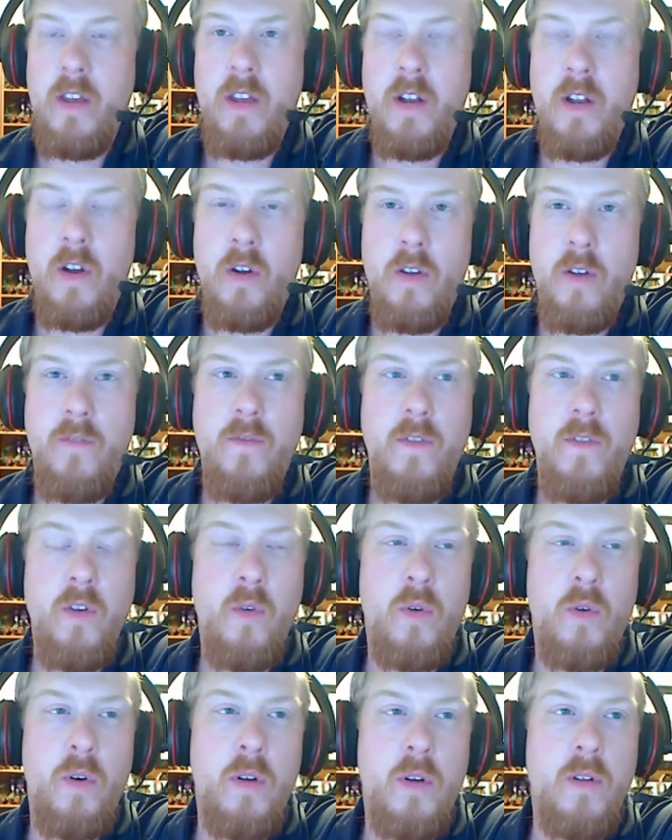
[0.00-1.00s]
to
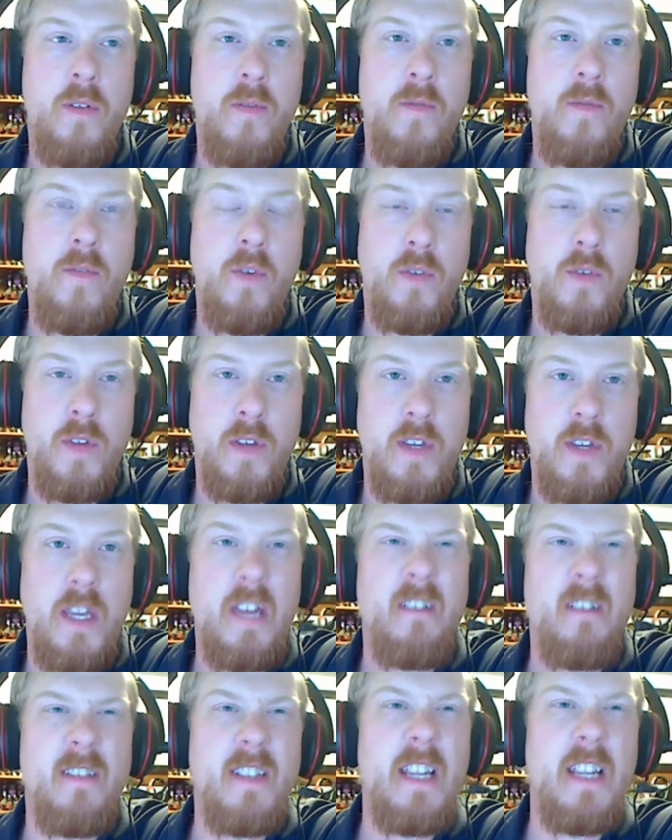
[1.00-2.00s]
fuel the
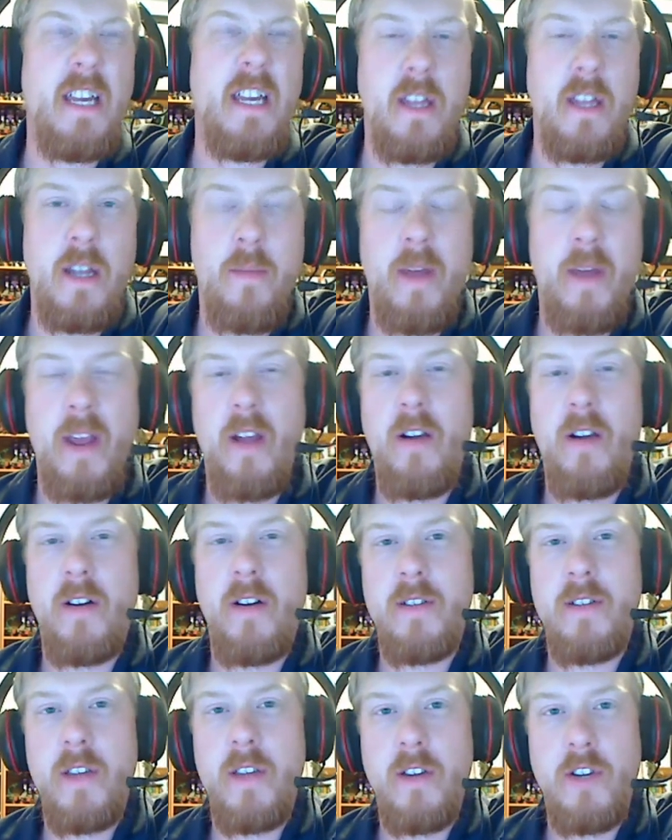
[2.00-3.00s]
skill stealing. I'm not gonna
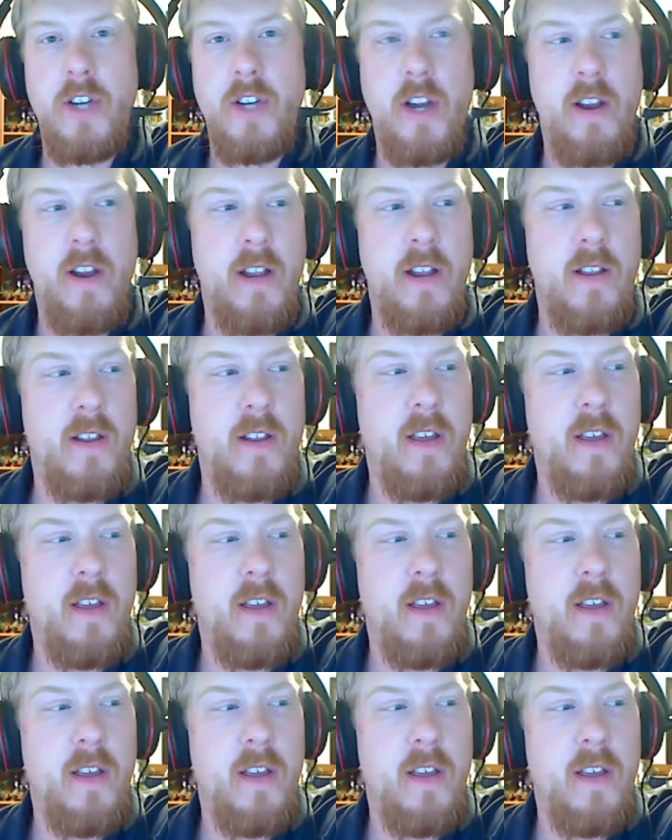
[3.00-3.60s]
call it skill sharing.